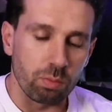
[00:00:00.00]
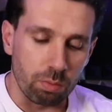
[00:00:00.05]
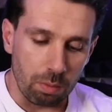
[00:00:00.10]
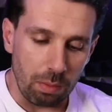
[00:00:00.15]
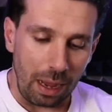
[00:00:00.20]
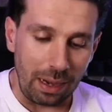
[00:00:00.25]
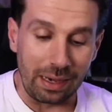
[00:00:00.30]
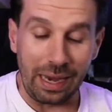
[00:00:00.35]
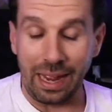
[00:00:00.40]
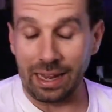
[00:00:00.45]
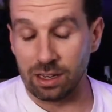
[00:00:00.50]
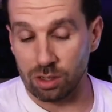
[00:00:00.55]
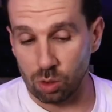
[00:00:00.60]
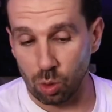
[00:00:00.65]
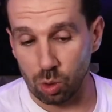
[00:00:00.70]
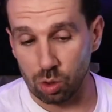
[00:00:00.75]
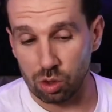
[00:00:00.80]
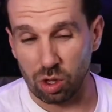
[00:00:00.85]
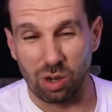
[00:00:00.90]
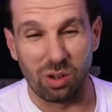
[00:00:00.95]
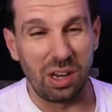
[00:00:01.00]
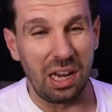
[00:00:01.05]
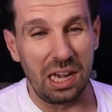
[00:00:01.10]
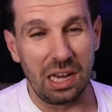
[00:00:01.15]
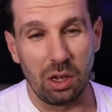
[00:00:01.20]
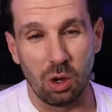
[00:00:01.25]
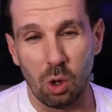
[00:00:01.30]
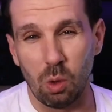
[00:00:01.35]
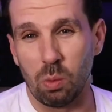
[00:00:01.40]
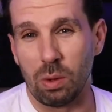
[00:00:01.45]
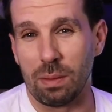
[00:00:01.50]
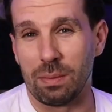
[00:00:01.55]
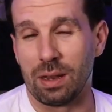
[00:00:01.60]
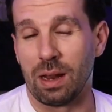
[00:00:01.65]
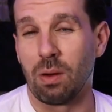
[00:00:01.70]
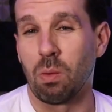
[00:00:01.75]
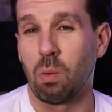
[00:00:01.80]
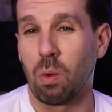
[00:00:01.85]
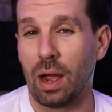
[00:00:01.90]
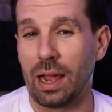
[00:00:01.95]
And also nearly all women are
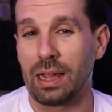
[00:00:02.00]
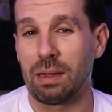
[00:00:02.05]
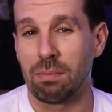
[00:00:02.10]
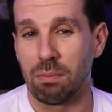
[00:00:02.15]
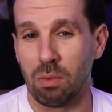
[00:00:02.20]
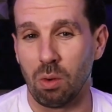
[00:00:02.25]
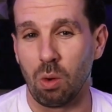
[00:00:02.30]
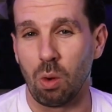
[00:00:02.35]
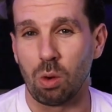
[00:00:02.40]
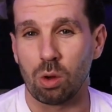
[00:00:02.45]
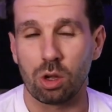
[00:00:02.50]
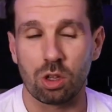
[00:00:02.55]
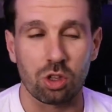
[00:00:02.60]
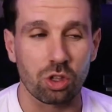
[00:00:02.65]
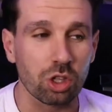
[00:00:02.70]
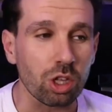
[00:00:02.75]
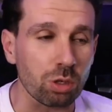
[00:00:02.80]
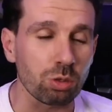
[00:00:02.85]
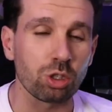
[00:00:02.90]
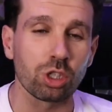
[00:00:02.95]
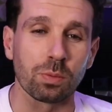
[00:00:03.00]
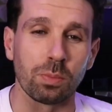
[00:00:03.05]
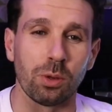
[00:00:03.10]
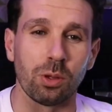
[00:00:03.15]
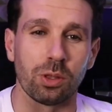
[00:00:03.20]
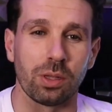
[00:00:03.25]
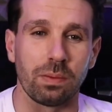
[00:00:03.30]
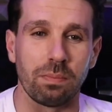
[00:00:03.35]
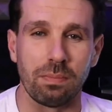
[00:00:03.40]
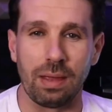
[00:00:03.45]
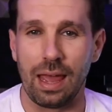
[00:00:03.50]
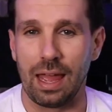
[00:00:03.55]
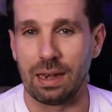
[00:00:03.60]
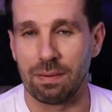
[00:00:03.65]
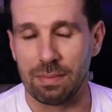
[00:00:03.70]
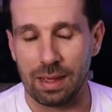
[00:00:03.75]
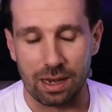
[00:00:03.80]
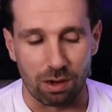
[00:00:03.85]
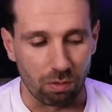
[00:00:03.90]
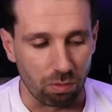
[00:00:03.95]
way more sociable than men.
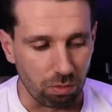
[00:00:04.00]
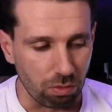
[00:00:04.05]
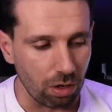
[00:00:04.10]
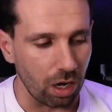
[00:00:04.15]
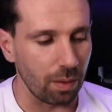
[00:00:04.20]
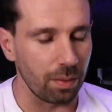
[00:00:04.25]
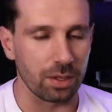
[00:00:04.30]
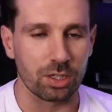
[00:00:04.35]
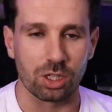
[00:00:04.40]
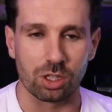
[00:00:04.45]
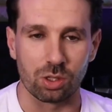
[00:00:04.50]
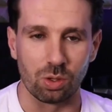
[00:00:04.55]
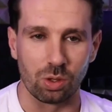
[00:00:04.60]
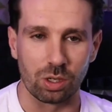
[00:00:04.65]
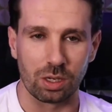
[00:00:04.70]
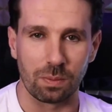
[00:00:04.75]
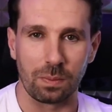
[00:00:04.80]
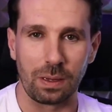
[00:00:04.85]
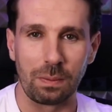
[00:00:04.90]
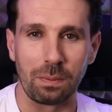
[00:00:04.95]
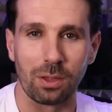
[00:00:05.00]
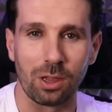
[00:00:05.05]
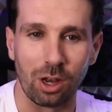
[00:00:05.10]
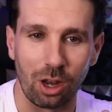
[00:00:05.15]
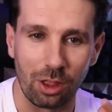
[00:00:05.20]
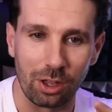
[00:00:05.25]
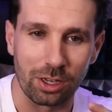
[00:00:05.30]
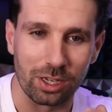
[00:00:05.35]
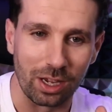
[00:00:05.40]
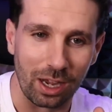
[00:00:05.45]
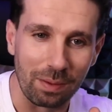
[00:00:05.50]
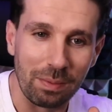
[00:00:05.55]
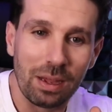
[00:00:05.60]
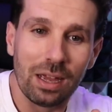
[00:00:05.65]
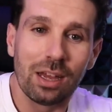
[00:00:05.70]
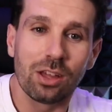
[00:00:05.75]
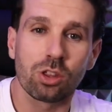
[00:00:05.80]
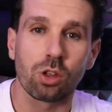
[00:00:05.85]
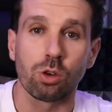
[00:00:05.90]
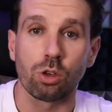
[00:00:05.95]
Men are rubbish at talking to people a lot of the time.
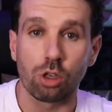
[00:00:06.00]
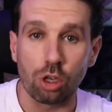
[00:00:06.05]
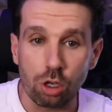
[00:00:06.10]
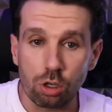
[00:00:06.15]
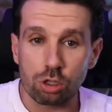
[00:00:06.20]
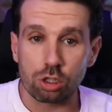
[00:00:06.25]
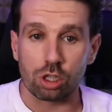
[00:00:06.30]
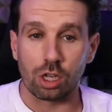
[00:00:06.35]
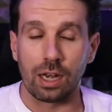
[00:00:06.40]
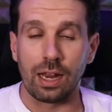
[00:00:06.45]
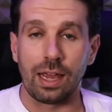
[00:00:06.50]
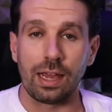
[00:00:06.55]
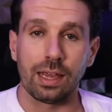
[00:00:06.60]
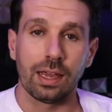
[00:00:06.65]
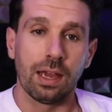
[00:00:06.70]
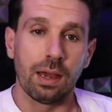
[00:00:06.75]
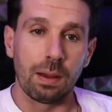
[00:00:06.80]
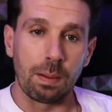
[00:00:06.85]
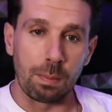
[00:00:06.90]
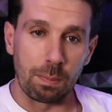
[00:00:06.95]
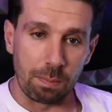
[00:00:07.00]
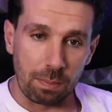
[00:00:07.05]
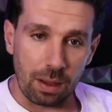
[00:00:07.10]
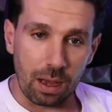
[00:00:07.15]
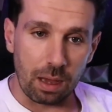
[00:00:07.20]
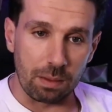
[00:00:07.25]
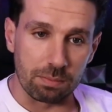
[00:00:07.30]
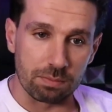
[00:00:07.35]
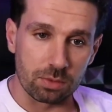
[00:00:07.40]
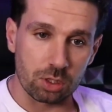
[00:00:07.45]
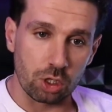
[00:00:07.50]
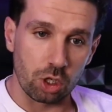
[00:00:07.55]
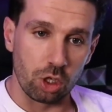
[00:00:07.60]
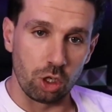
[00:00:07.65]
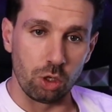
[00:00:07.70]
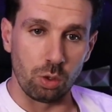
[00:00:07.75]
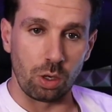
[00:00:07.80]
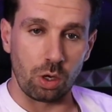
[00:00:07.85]
So usually mums who are